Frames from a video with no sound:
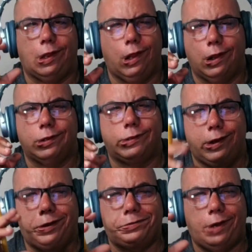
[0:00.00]
can
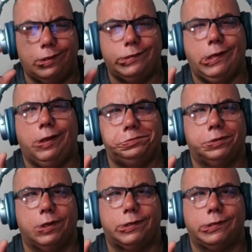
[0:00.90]
to help out Jalen
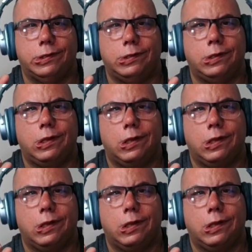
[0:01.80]
Brunson